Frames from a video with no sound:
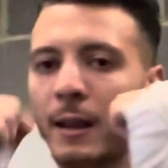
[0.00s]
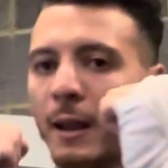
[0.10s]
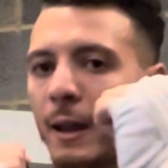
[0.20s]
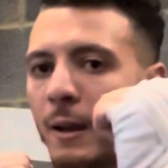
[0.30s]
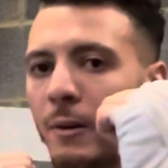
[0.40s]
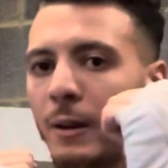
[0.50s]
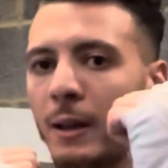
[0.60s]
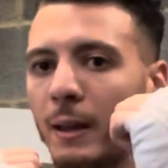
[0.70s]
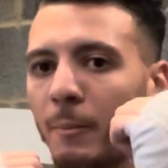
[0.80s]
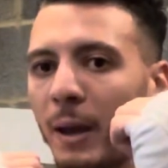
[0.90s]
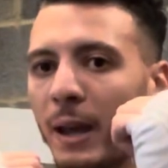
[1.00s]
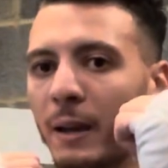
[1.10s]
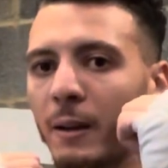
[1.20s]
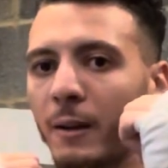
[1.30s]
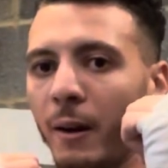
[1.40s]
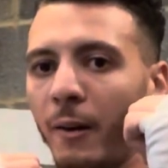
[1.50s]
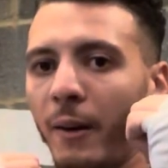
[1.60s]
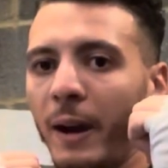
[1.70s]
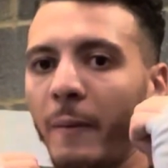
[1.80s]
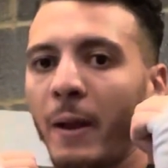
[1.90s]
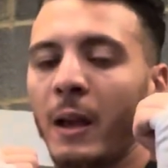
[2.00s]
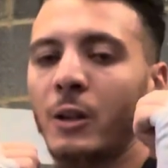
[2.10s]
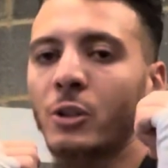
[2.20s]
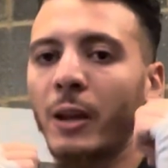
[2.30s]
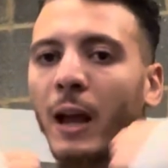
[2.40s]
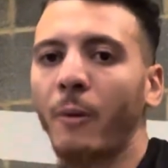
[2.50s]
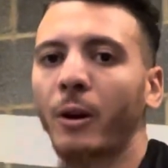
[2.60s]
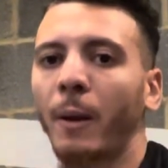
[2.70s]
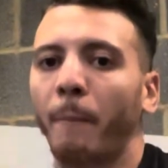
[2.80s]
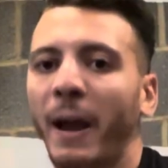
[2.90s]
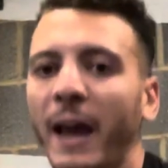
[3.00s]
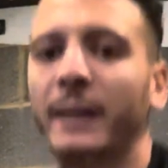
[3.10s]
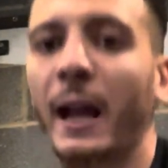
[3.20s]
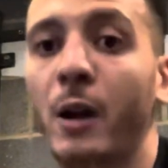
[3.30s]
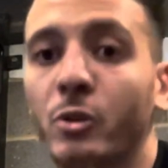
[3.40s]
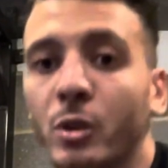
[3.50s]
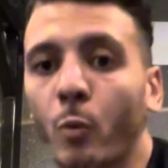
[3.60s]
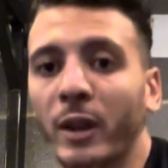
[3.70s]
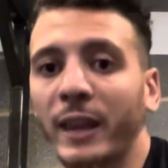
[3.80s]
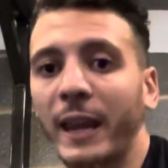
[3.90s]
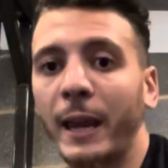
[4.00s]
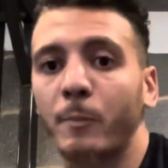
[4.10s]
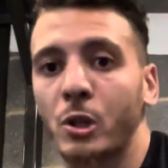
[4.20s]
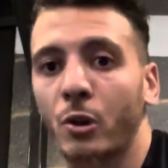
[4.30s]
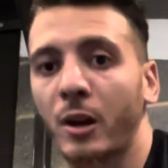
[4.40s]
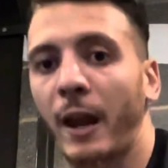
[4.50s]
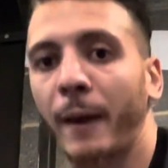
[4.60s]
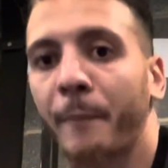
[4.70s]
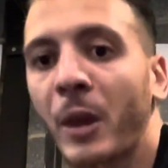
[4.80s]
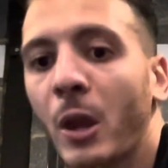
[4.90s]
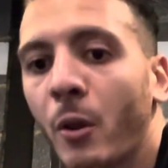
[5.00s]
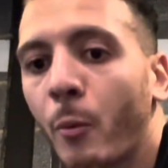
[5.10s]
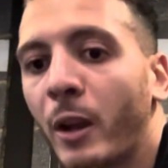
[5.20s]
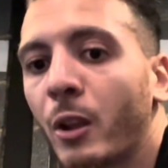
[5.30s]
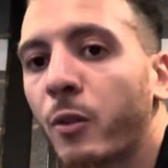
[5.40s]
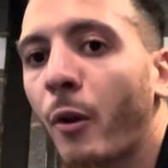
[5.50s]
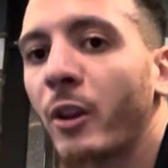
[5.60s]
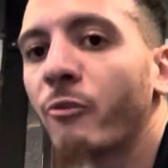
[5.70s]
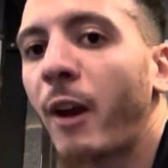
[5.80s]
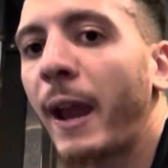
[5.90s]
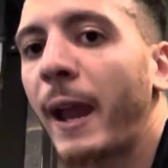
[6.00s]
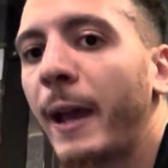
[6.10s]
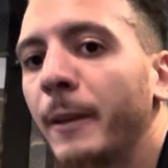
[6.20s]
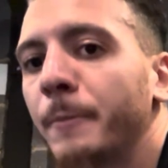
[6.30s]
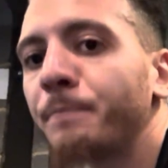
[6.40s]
out and back. All right, so now I'm going to pan down to what the hips look like when you throw in your right hand.